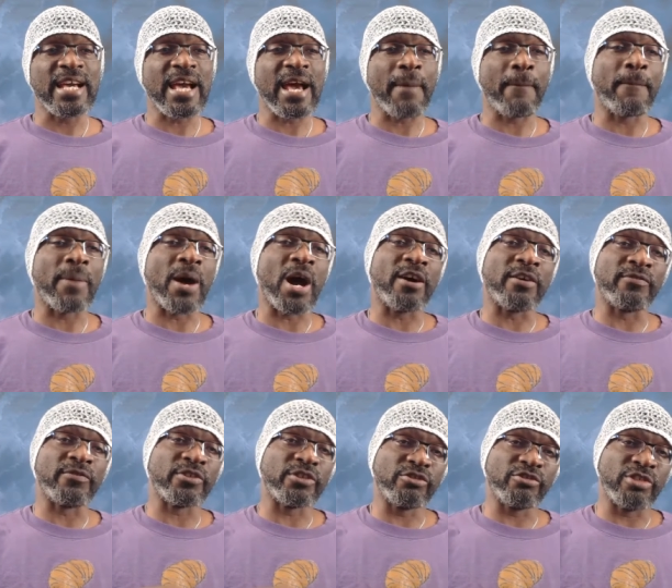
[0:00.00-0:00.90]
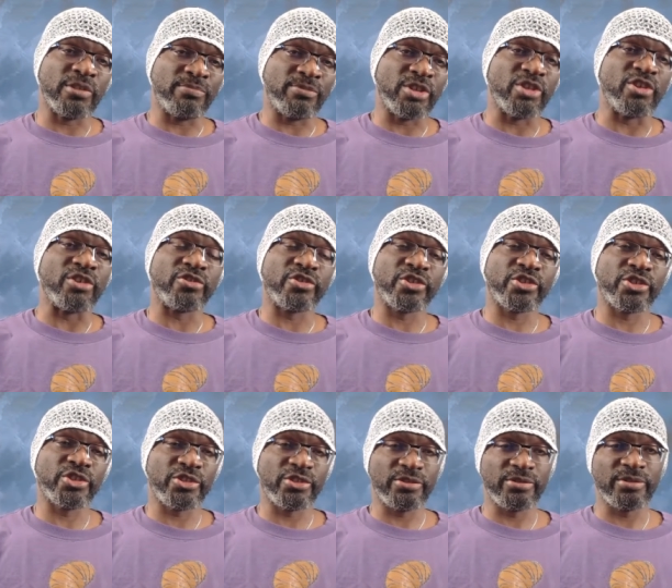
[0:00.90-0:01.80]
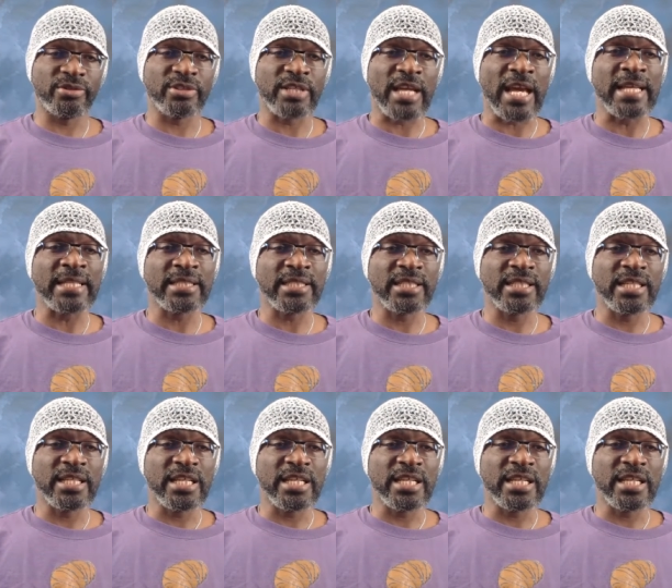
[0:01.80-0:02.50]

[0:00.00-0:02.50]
above reproach, right?